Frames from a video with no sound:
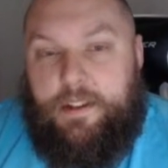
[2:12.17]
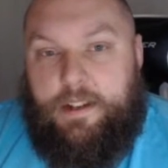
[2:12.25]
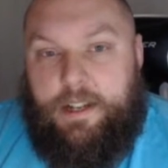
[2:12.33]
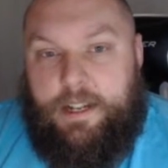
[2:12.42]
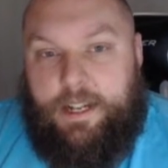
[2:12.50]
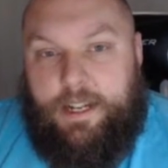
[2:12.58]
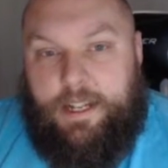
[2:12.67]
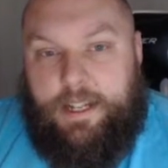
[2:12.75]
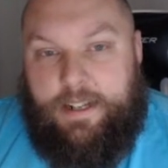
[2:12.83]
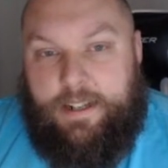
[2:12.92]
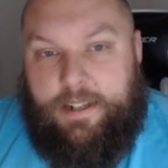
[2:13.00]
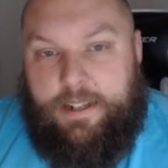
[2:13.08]

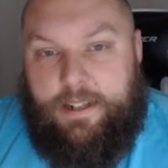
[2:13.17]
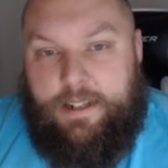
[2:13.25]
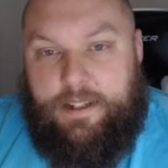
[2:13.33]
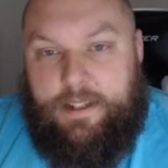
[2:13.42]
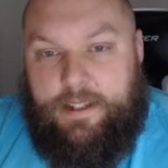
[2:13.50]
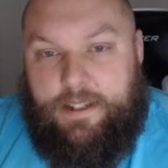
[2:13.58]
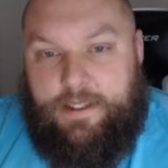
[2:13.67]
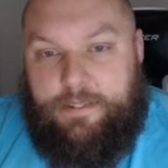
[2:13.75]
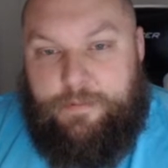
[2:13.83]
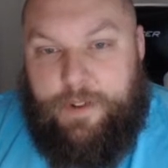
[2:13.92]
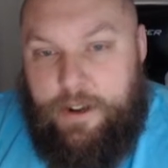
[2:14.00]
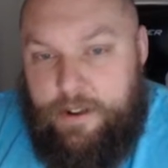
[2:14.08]
And the
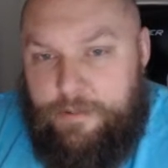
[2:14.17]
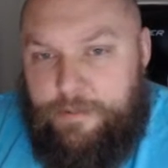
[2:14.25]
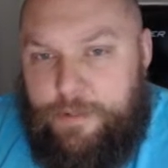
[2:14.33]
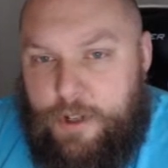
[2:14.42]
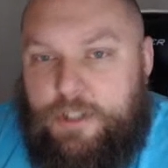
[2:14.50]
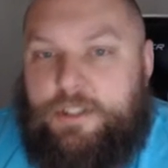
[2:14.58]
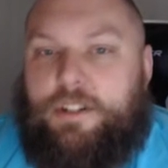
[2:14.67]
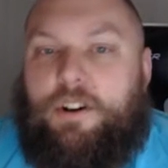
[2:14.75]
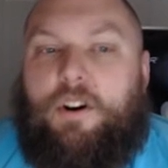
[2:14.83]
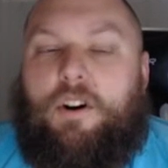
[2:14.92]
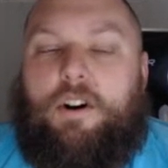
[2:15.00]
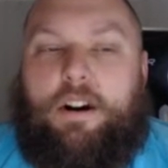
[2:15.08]
very first
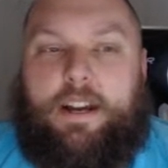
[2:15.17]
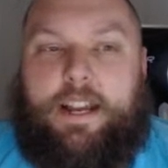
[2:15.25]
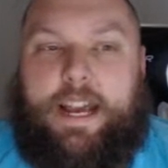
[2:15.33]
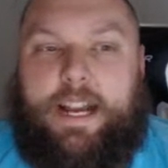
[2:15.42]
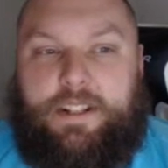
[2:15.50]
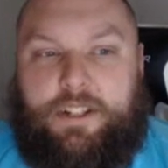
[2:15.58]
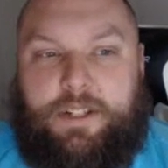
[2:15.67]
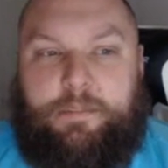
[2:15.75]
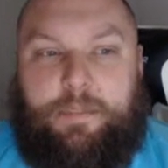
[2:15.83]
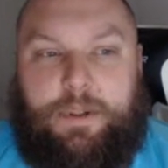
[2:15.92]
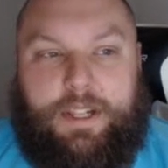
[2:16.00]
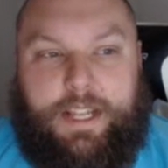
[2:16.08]
card I actually
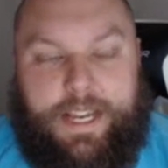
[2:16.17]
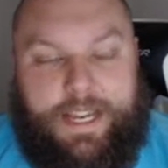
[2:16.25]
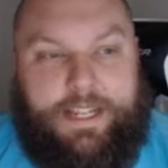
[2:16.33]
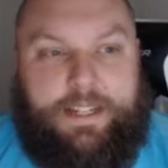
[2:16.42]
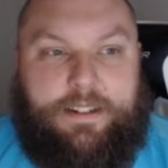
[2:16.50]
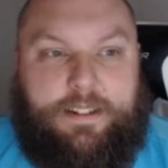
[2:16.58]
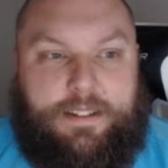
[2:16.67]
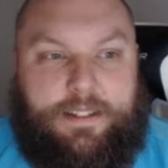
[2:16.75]
played,